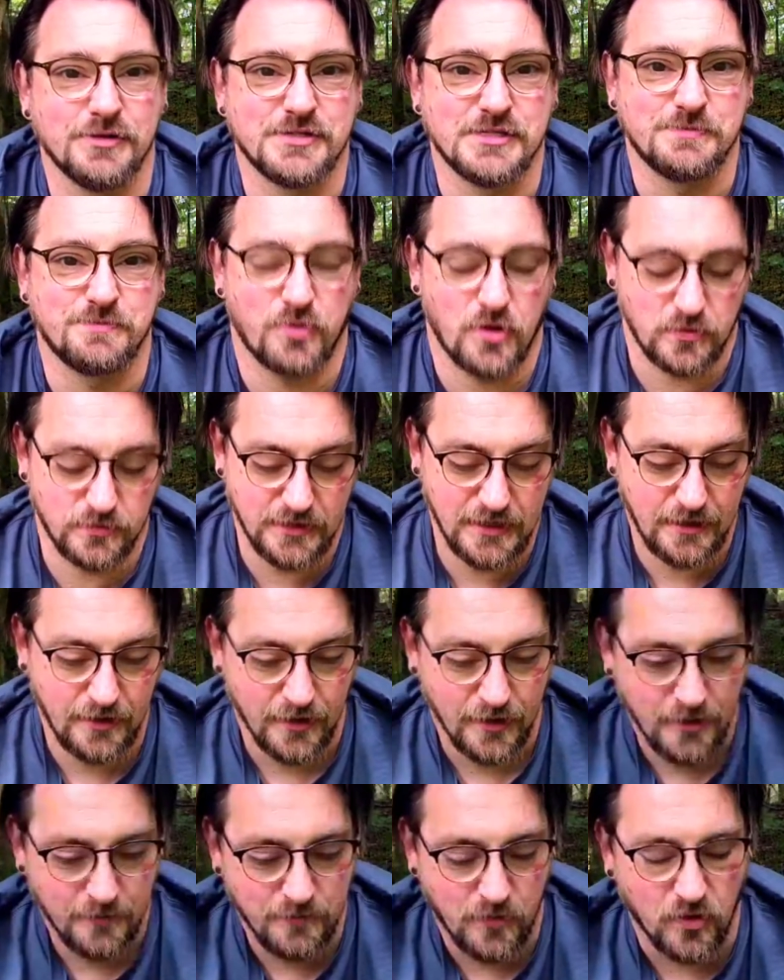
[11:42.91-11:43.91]
is probably
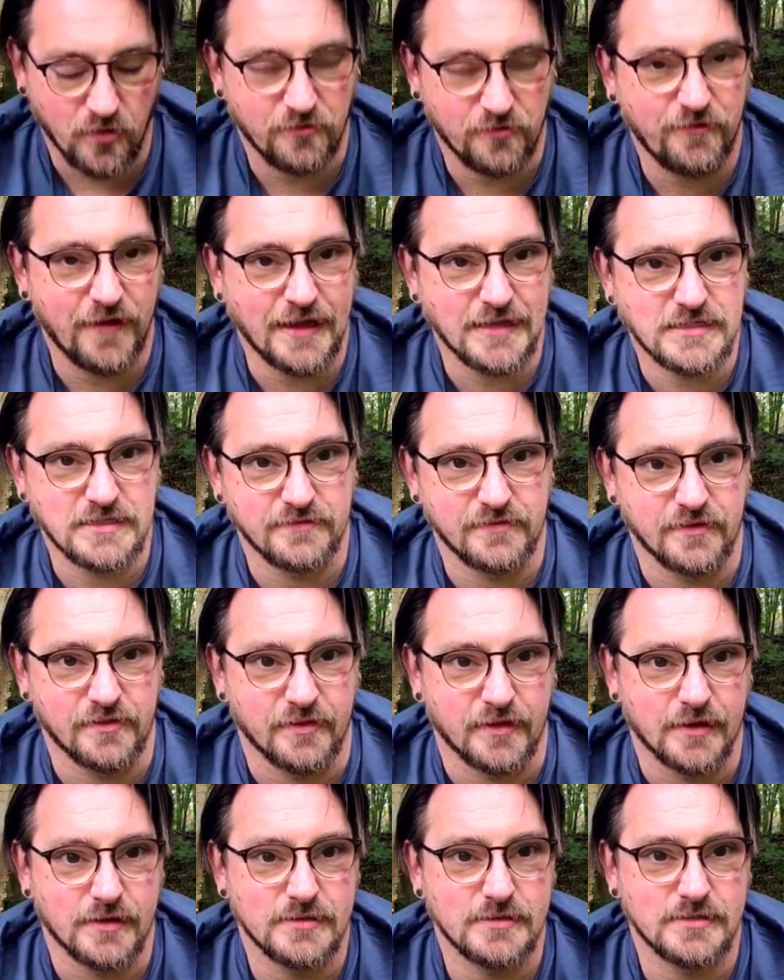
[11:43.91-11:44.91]
more effective than
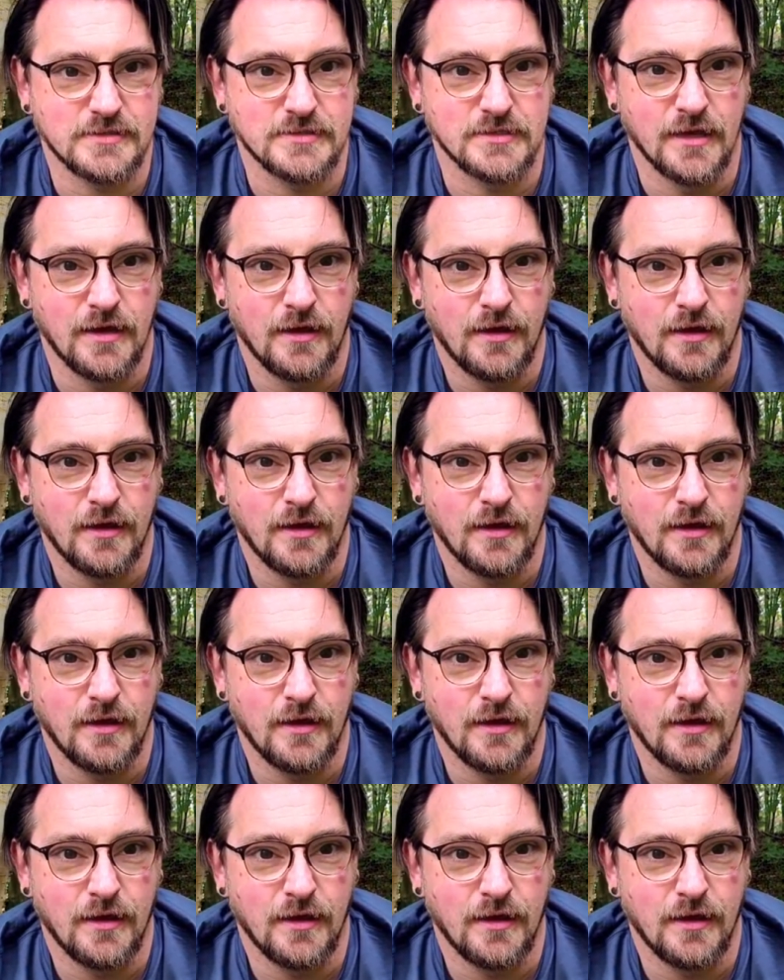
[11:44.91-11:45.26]
this.